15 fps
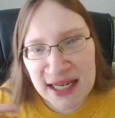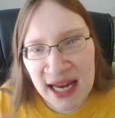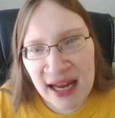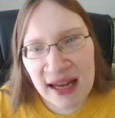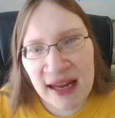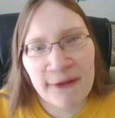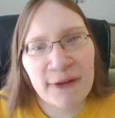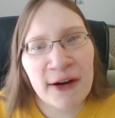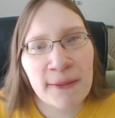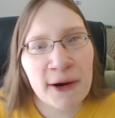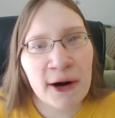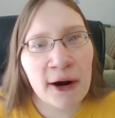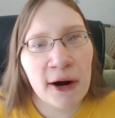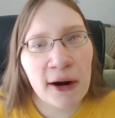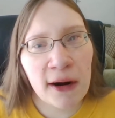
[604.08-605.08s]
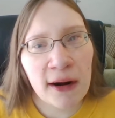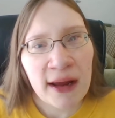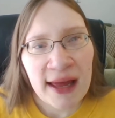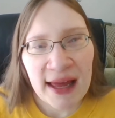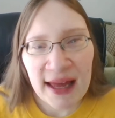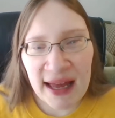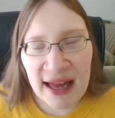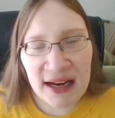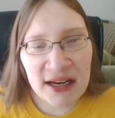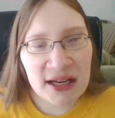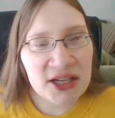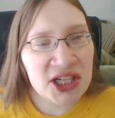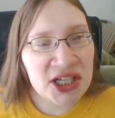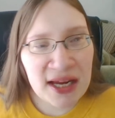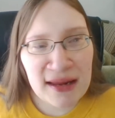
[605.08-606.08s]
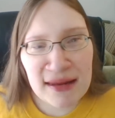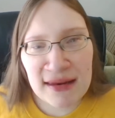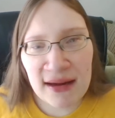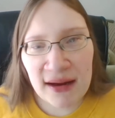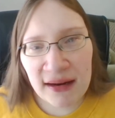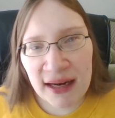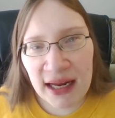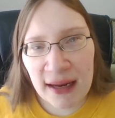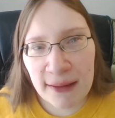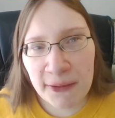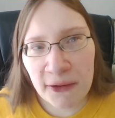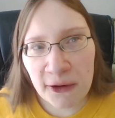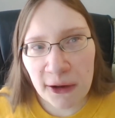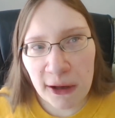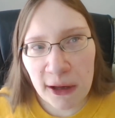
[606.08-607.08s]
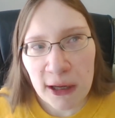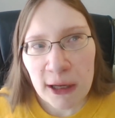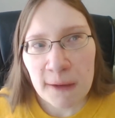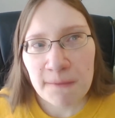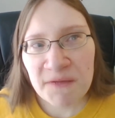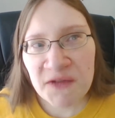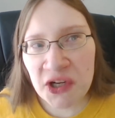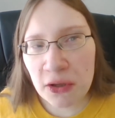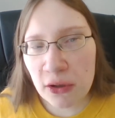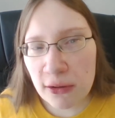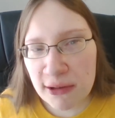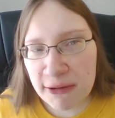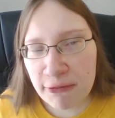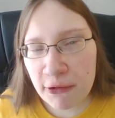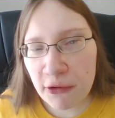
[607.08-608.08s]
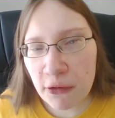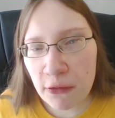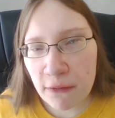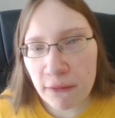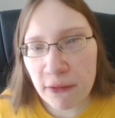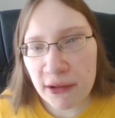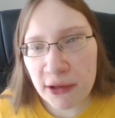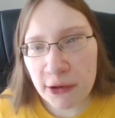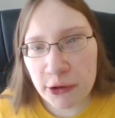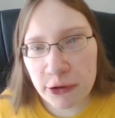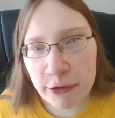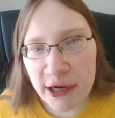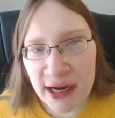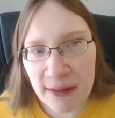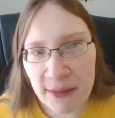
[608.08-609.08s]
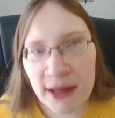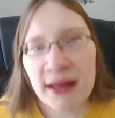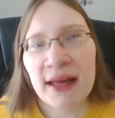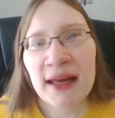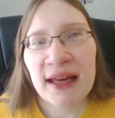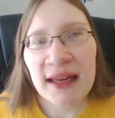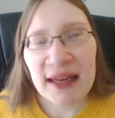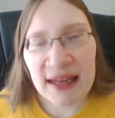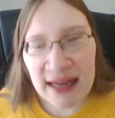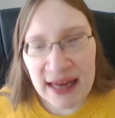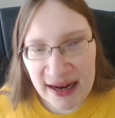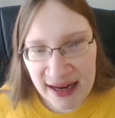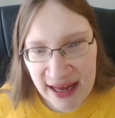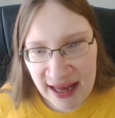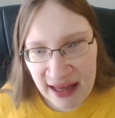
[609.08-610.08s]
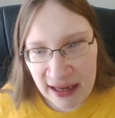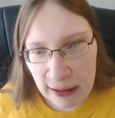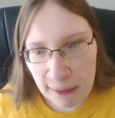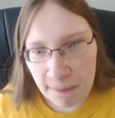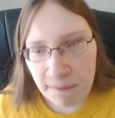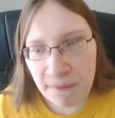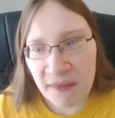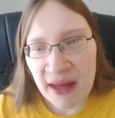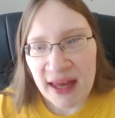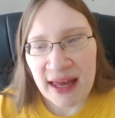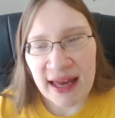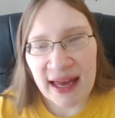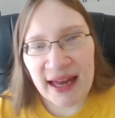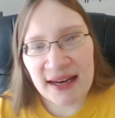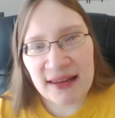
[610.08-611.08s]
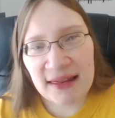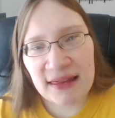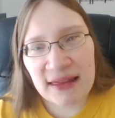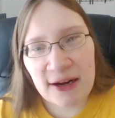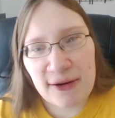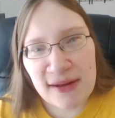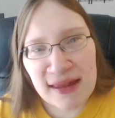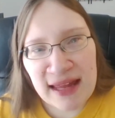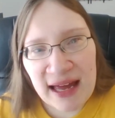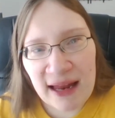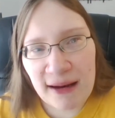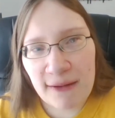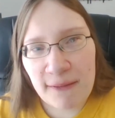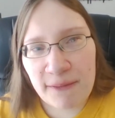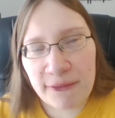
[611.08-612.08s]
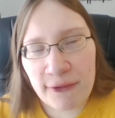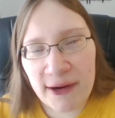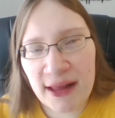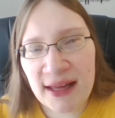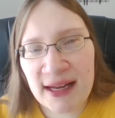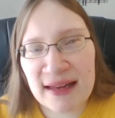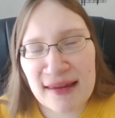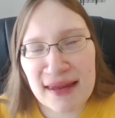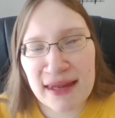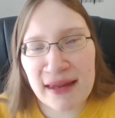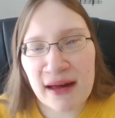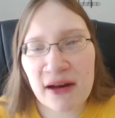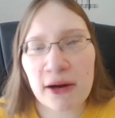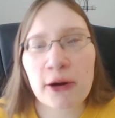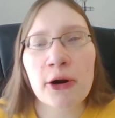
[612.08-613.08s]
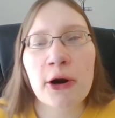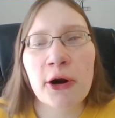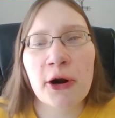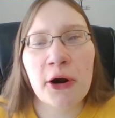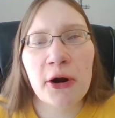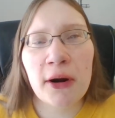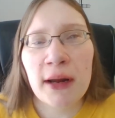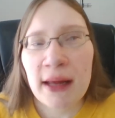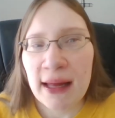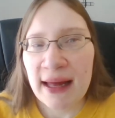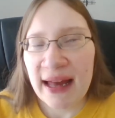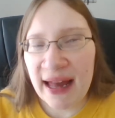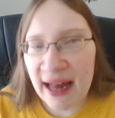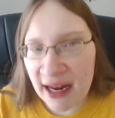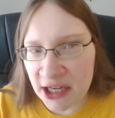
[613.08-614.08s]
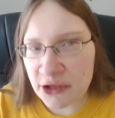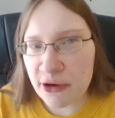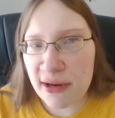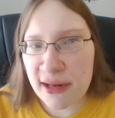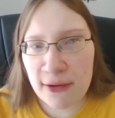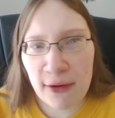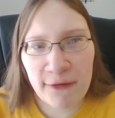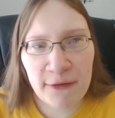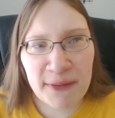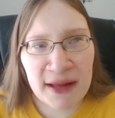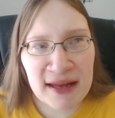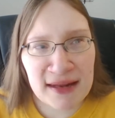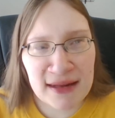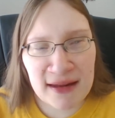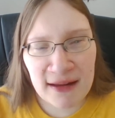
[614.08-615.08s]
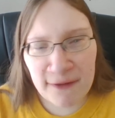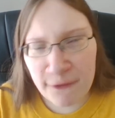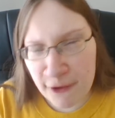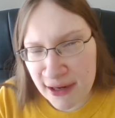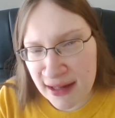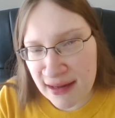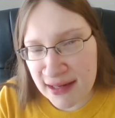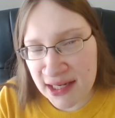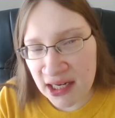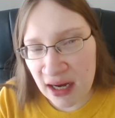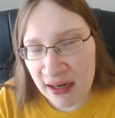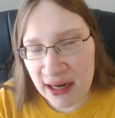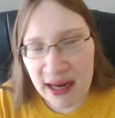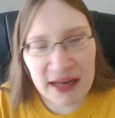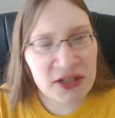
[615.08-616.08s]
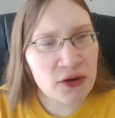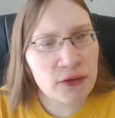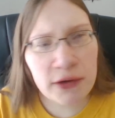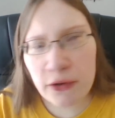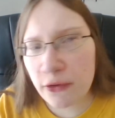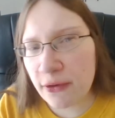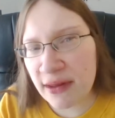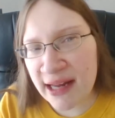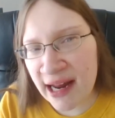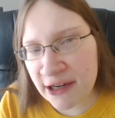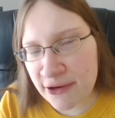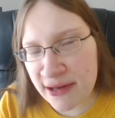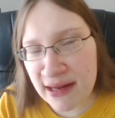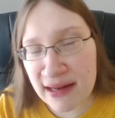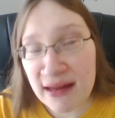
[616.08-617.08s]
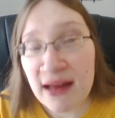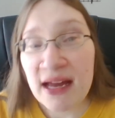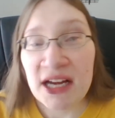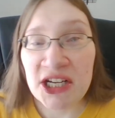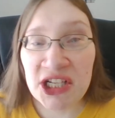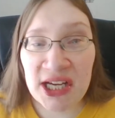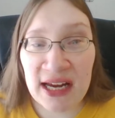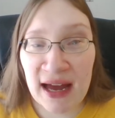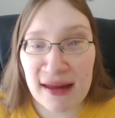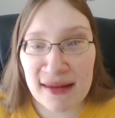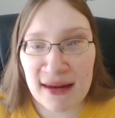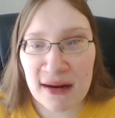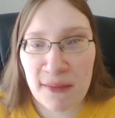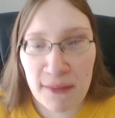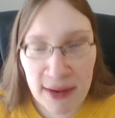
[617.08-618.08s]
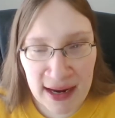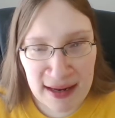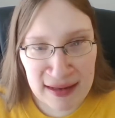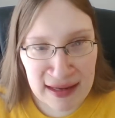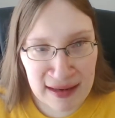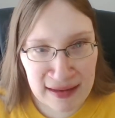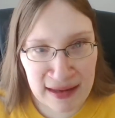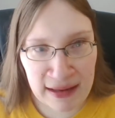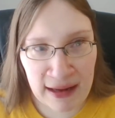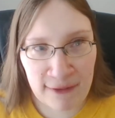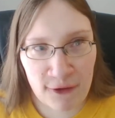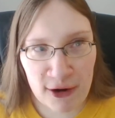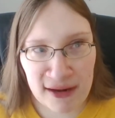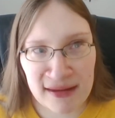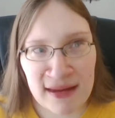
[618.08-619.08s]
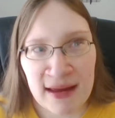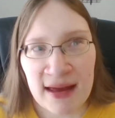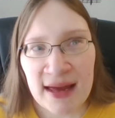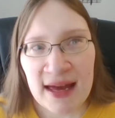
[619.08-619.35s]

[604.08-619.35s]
taken from her, and she's not able to go through with her dream yet again. And there's that brilliant song. Her actress, whoever plays uh, voices Tiana, I don't know who the actress is, she has an amazing singing voice